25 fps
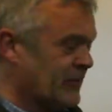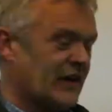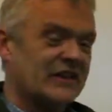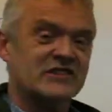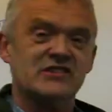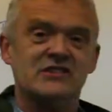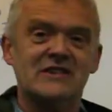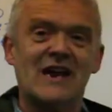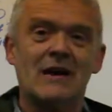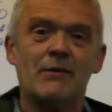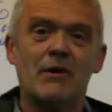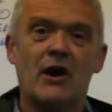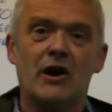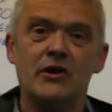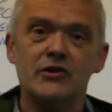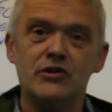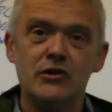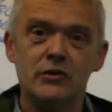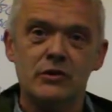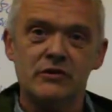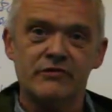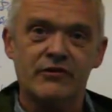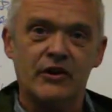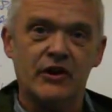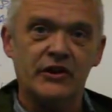That's now our
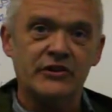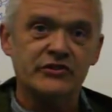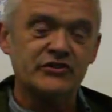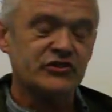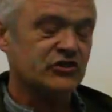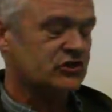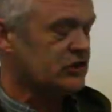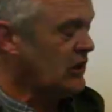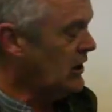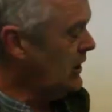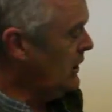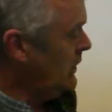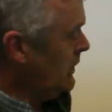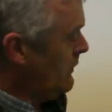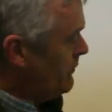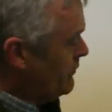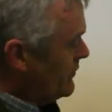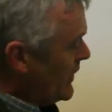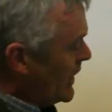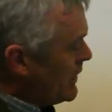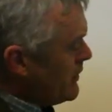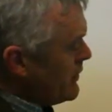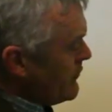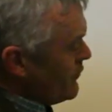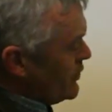universe.
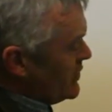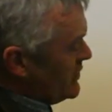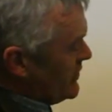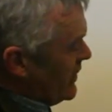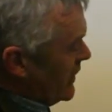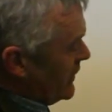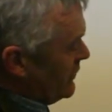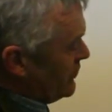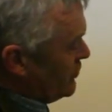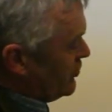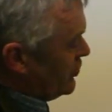Now if we take